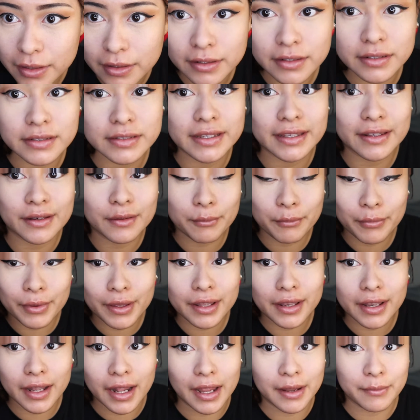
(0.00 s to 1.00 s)
on our skin,
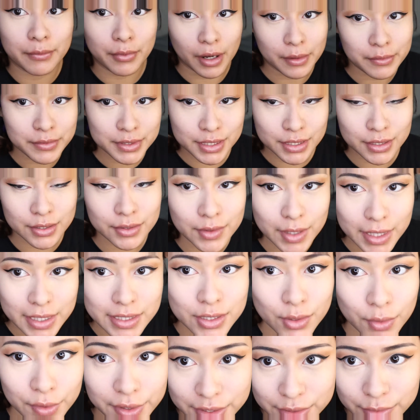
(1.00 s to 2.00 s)
but I promise you it's
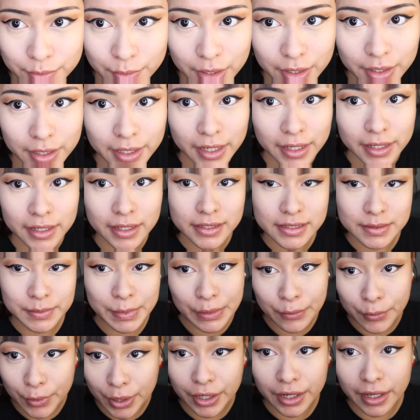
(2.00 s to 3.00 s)
going to work and it's
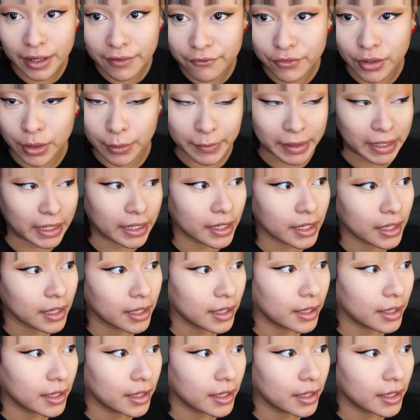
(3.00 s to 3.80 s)
been working for me.